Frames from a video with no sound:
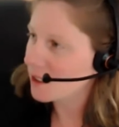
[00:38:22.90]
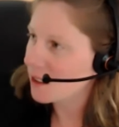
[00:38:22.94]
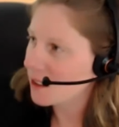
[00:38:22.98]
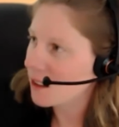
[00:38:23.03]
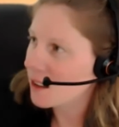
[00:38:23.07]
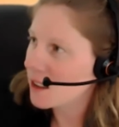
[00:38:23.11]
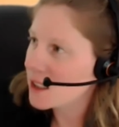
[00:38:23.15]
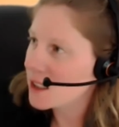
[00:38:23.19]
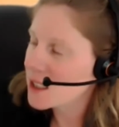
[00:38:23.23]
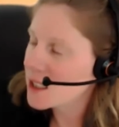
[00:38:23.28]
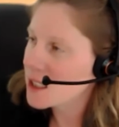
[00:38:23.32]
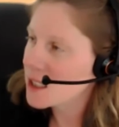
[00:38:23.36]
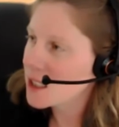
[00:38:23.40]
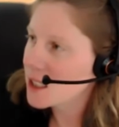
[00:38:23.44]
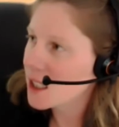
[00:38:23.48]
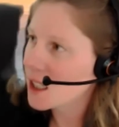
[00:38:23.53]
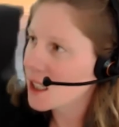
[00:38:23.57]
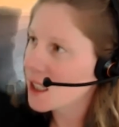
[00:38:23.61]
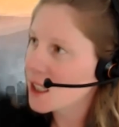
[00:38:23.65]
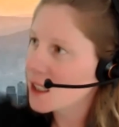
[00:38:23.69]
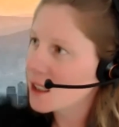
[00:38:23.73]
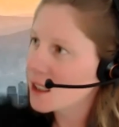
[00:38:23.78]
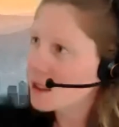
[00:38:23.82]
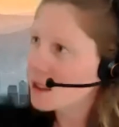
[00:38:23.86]
loss.
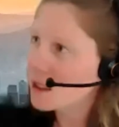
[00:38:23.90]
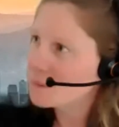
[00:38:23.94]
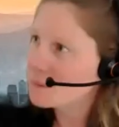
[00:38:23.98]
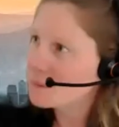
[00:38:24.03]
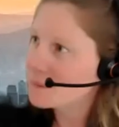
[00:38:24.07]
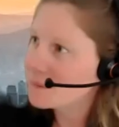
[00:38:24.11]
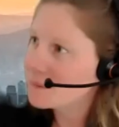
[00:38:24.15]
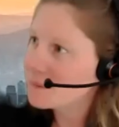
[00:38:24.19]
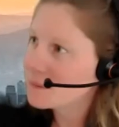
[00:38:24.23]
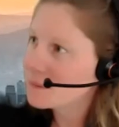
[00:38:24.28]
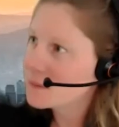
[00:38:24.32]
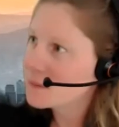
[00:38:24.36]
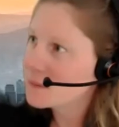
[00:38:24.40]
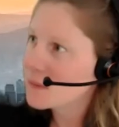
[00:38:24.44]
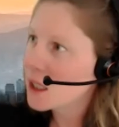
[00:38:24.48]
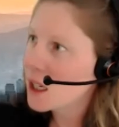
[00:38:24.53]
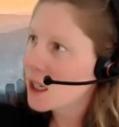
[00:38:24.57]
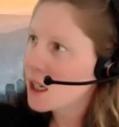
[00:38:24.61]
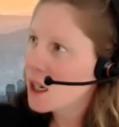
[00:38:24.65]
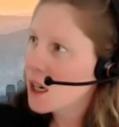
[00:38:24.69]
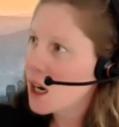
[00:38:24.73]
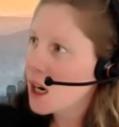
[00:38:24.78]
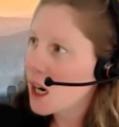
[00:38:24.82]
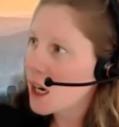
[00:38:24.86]

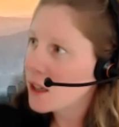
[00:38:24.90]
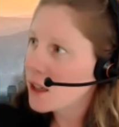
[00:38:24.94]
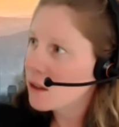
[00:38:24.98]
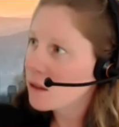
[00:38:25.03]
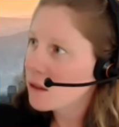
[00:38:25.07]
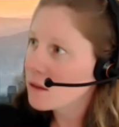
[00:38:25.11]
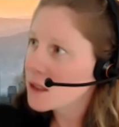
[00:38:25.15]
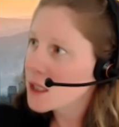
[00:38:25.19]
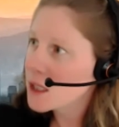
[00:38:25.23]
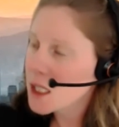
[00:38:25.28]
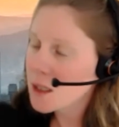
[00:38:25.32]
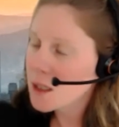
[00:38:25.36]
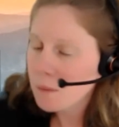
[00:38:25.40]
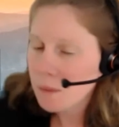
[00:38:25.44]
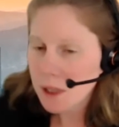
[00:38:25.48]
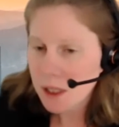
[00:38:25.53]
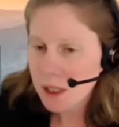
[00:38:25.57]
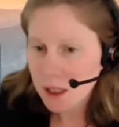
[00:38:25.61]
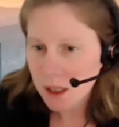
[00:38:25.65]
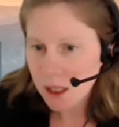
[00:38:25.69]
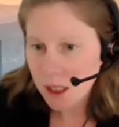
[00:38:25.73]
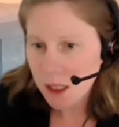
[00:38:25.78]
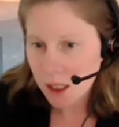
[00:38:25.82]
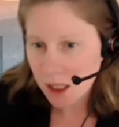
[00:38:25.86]
I don't
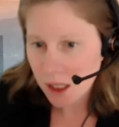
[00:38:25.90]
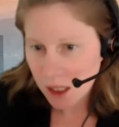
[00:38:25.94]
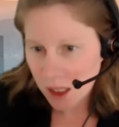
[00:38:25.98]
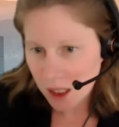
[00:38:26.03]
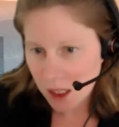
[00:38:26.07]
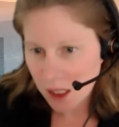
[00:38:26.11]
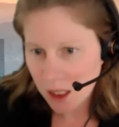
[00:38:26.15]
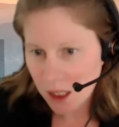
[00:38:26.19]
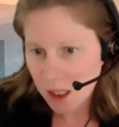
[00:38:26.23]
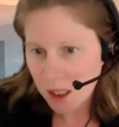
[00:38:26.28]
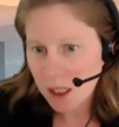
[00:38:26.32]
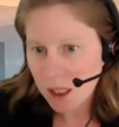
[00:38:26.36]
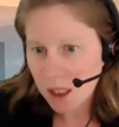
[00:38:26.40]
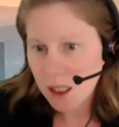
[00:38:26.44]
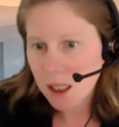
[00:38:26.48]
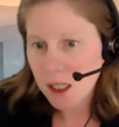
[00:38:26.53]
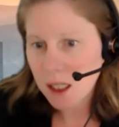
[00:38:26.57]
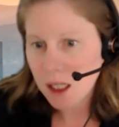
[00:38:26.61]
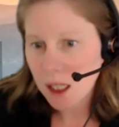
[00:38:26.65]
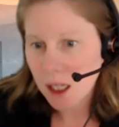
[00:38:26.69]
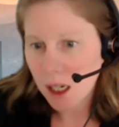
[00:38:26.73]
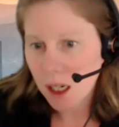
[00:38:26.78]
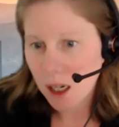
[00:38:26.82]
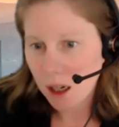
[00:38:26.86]
typically think
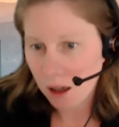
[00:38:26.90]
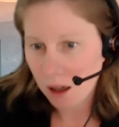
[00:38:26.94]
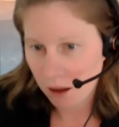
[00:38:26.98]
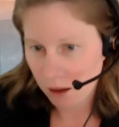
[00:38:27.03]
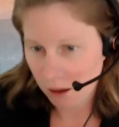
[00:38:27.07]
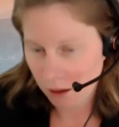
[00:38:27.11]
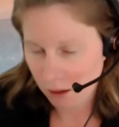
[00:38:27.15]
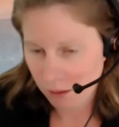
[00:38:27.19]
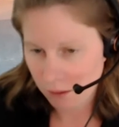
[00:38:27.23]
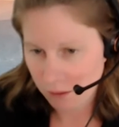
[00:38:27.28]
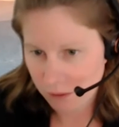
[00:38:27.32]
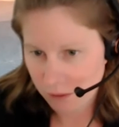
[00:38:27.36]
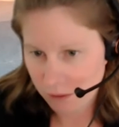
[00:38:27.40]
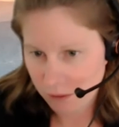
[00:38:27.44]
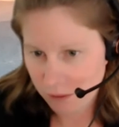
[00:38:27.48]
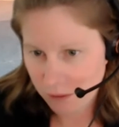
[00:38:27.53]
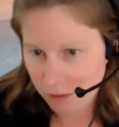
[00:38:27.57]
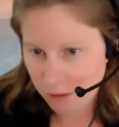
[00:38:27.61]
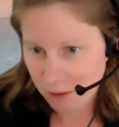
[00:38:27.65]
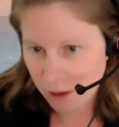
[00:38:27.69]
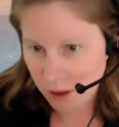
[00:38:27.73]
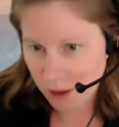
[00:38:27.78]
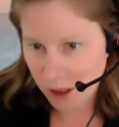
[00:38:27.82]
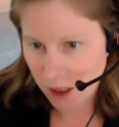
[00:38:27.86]
of
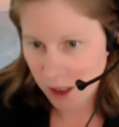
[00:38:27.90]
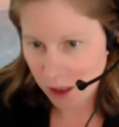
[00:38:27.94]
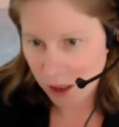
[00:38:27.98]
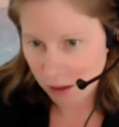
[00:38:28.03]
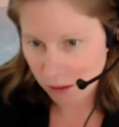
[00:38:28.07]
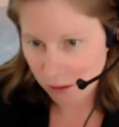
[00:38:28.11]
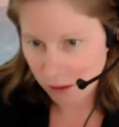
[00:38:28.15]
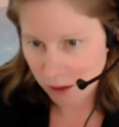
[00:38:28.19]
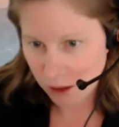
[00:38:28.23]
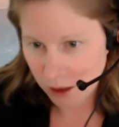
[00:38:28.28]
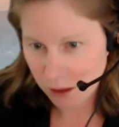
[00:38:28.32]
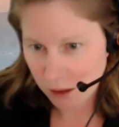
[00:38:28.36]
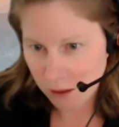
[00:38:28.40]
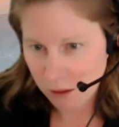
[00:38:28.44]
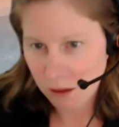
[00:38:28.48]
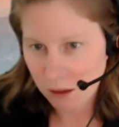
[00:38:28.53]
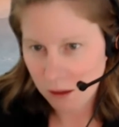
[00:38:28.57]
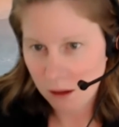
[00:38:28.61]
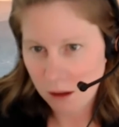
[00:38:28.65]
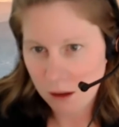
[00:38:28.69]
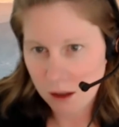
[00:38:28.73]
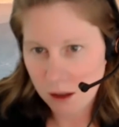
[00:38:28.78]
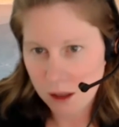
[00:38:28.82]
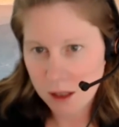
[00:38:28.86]
hearing
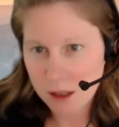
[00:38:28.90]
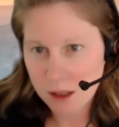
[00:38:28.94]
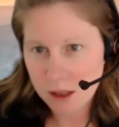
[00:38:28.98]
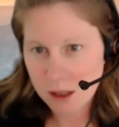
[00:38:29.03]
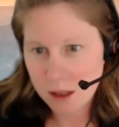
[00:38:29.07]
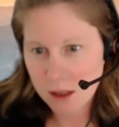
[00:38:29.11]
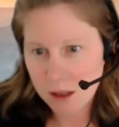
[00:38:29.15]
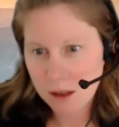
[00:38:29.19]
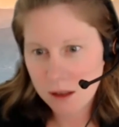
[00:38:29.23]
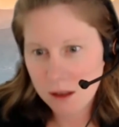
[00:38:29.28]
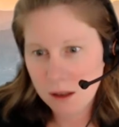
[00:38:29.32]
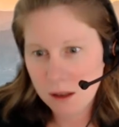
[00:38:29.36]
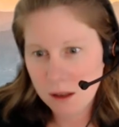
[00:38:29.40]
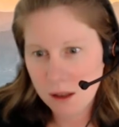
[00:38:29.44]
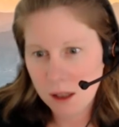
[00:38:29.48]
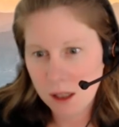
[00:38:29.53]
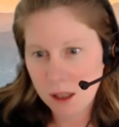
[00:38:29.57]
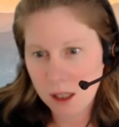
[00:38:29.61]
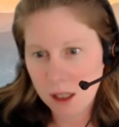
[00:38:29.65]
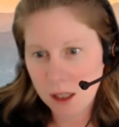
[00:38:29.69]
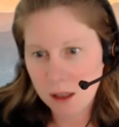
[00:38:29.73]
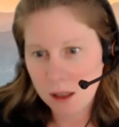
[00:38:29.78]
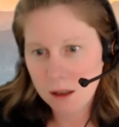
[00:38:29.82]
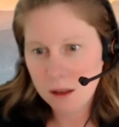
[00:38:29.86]
loss
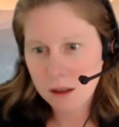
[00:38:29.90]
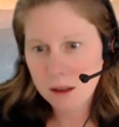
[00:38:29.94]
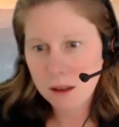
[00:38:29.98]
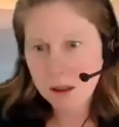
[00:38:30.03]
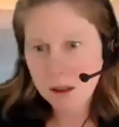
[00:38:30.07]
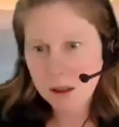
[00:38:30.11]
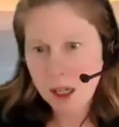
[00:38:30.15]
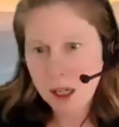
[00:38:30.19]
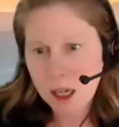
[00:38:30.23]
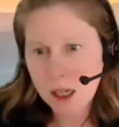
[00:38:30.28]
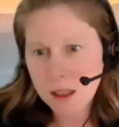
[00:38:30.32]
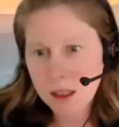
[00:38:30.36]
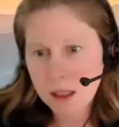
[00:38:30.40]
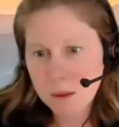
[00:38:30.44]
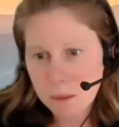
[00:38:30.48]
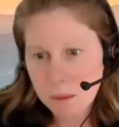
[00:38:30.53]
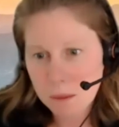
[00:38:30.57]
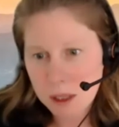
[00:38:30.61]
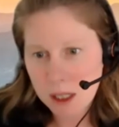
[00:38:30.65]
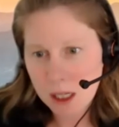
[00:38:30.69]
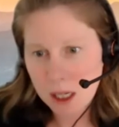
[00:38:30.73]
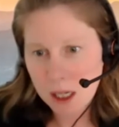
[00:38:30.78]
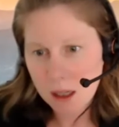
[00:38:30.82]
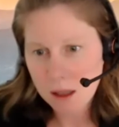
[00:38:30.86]
in
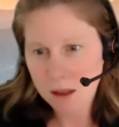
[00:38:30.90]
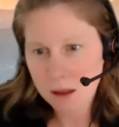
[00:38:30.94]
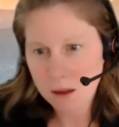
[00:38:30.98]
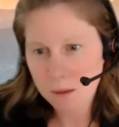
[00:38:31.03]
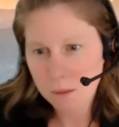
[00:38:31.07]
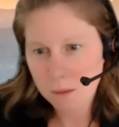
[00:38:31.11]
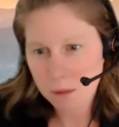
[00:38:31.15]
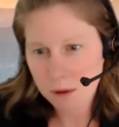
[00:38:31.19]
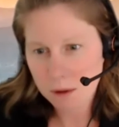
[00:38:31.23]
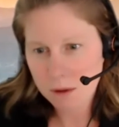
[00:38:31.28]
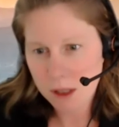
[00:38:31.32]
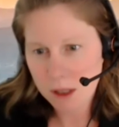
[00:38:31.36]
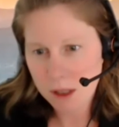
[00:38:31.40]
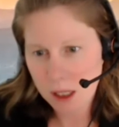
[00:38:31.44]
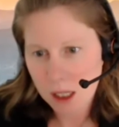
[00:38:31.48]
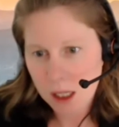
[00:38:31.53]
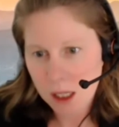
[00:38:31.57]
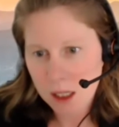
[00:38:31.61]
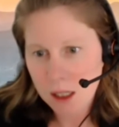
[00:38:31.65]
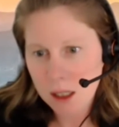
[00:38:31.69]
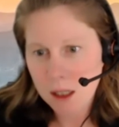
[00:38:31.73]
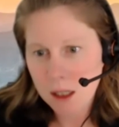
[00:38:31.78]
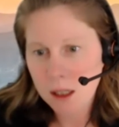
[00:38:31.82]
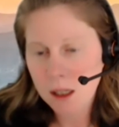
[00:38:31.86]
SPS per
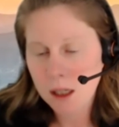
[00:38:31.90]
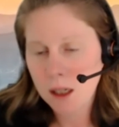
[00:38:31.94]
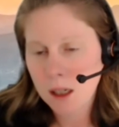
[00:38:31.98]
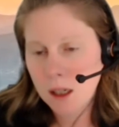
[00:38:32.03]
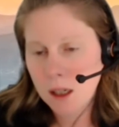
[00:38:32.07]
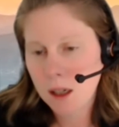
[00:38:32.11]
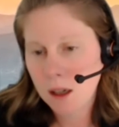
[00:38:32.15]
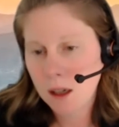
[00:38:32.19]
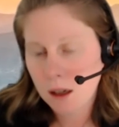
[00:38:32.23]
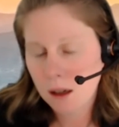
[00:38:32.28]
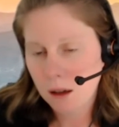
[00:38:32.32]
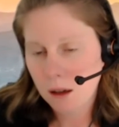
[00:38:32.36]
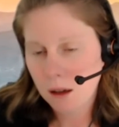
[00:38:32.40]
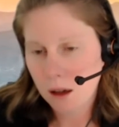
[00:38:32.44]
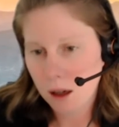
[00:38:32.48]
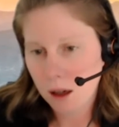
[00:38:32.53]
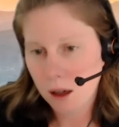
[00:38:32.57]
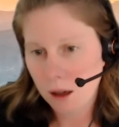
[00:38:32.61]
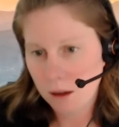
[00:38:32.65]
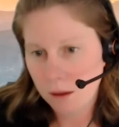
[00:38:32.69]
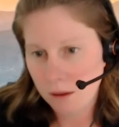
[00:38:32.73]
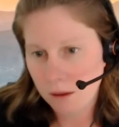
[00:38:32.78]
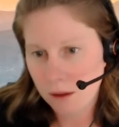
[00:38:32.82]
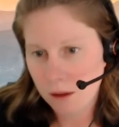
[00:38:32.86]
se.
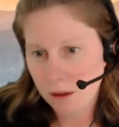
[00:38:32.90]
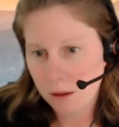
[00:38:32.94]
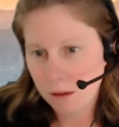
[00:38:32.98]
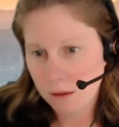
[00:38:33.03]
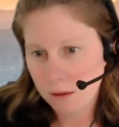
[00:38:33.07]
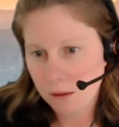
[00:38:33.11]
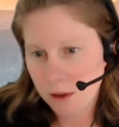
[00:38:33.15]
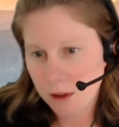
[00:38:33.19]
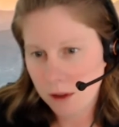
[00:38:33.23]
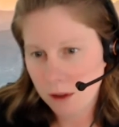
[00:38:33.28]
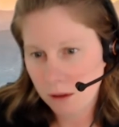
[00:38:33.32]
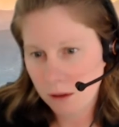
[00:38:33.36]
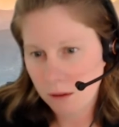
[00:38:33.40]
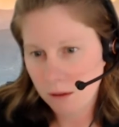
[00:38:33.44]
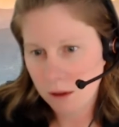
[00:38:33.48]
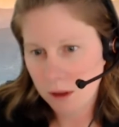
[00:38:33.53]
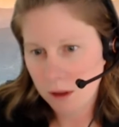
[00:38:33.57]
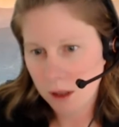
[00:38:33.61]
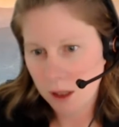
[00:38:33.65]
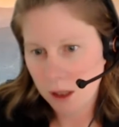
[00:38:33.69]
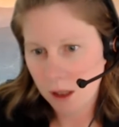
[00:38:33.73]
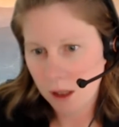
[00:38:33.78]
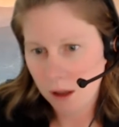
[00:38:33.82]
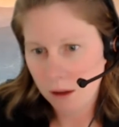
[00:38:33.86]
There's
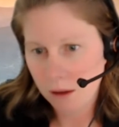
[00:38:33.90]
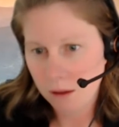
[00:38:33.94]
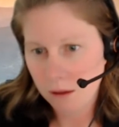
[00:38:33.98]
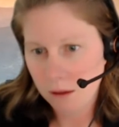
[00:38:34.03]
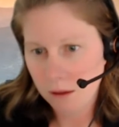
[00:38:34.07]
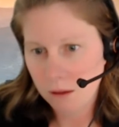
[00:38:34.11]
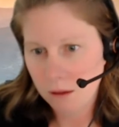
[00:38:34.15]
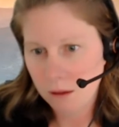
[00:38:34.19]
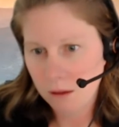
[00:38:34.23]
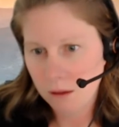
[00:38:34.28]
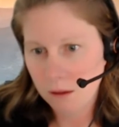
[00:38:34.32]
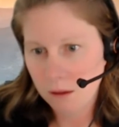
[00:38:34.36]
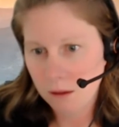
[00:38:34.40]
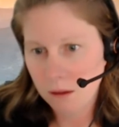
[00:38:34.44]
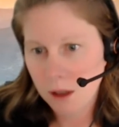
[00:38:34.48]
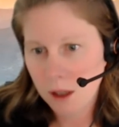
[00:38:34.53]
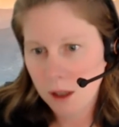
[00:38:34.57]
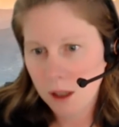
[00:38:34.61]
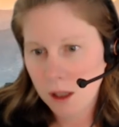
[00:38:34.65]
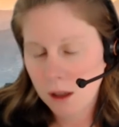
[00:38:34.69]
certainly other